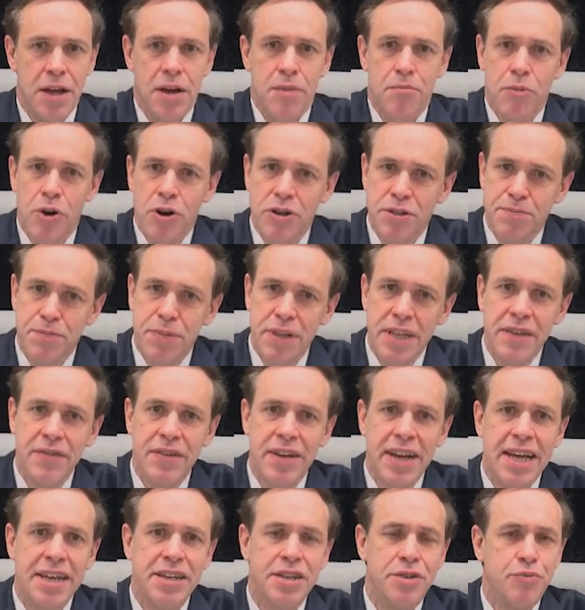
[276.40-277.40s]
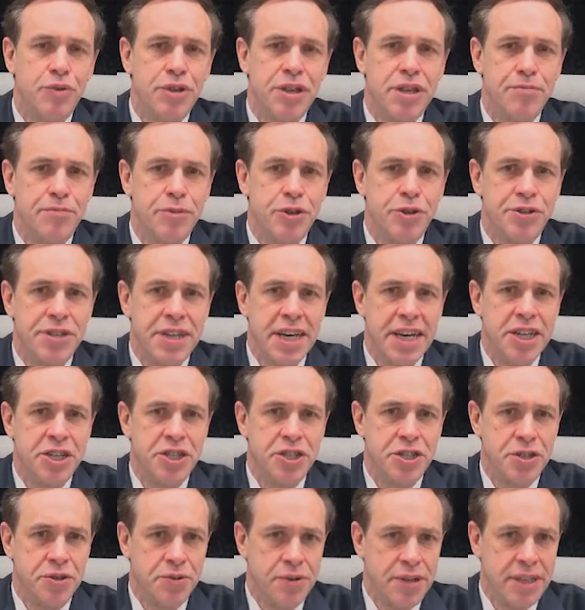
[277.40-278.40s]
Most believe it ended with a
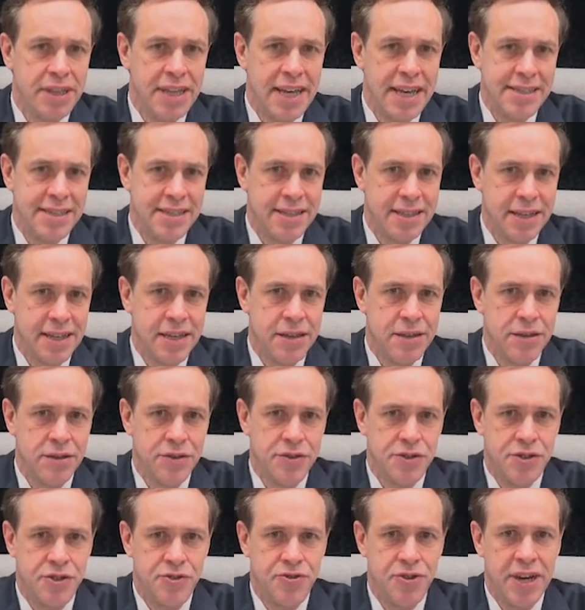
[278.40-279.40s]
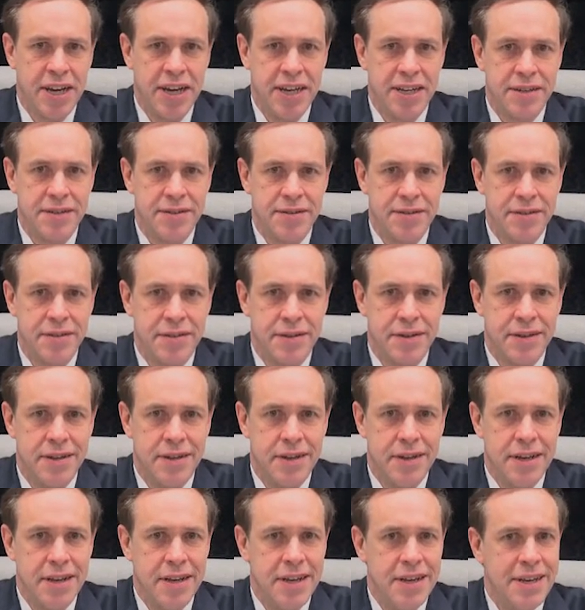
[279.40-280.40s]
mutation to a less lethal strain.
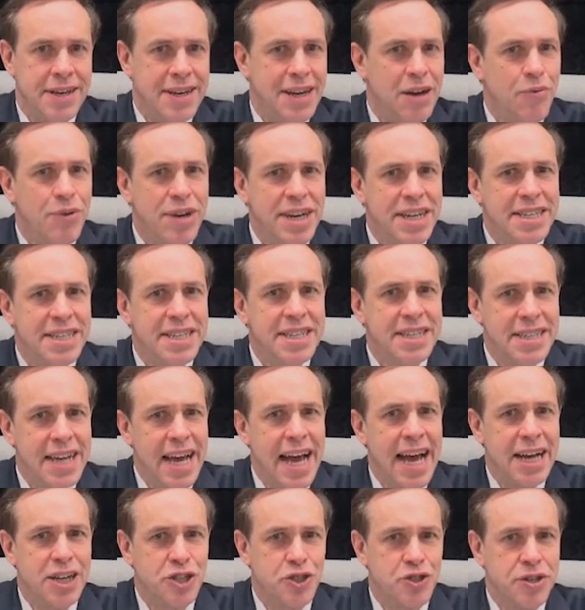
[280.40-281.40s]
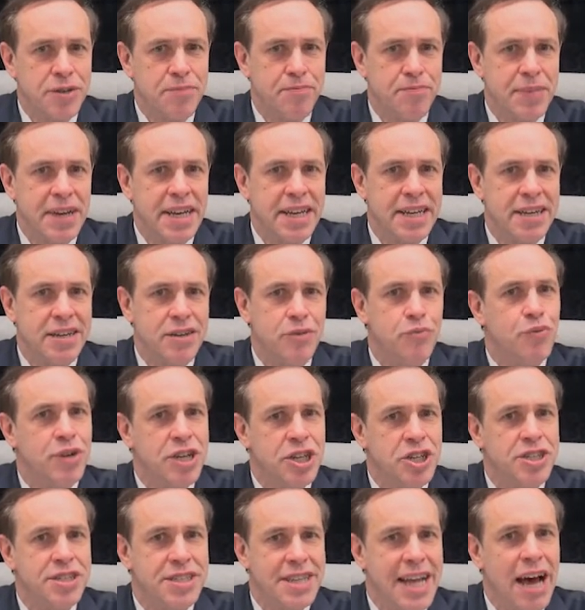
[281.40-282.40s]
Now, we didn't actually beat it, we
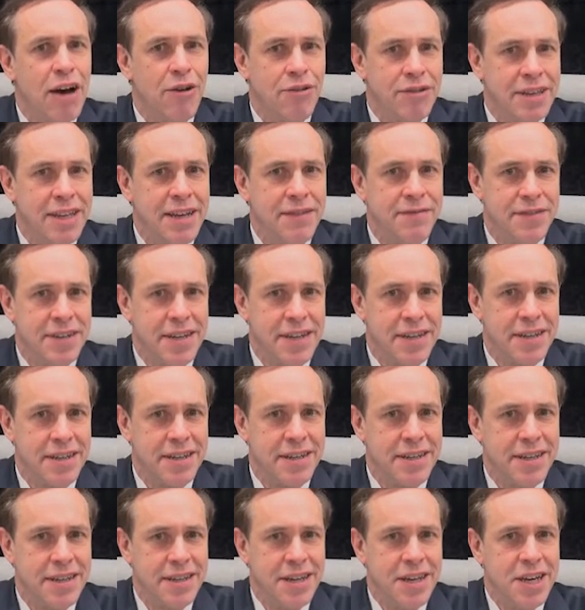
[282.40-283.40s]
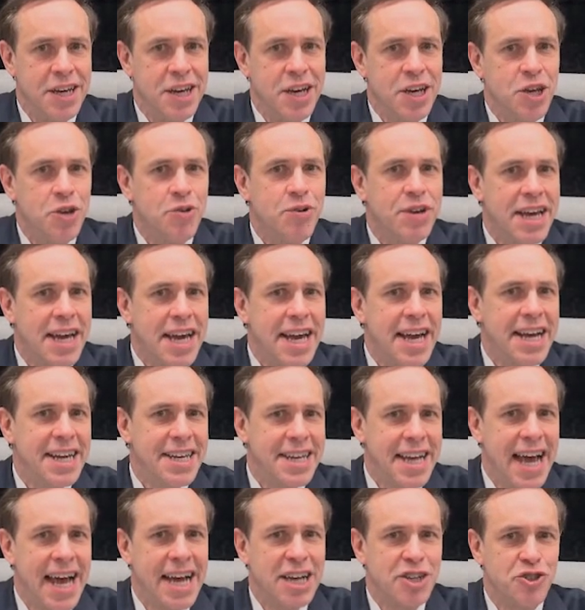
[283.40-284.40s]
just outlived it. You can't
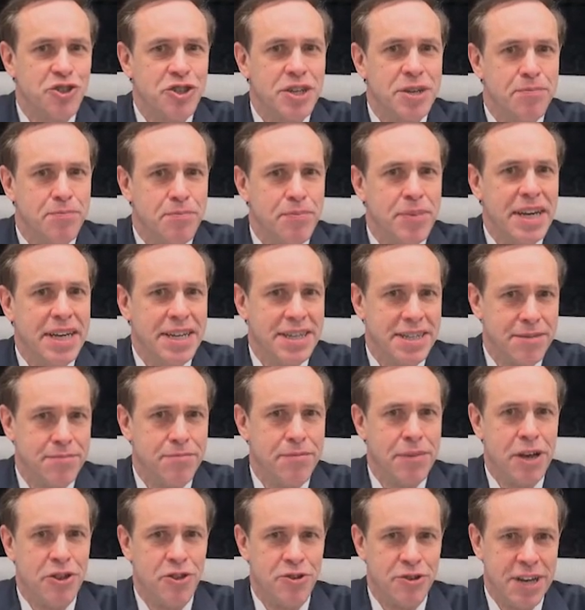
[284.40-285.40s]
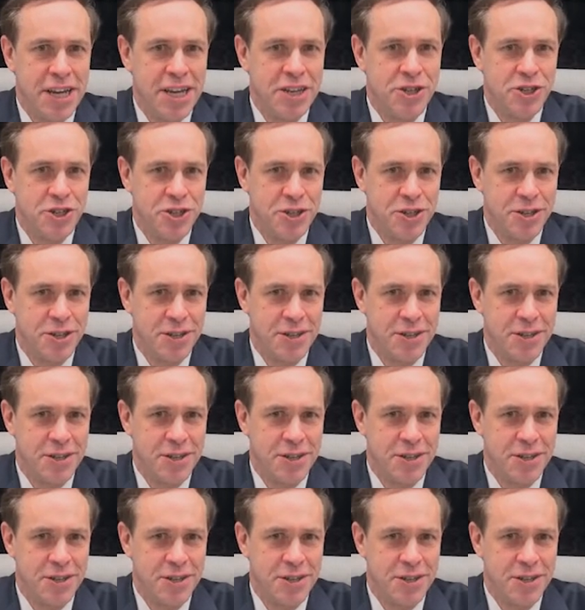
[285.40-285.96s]
actually beat Mother Nature.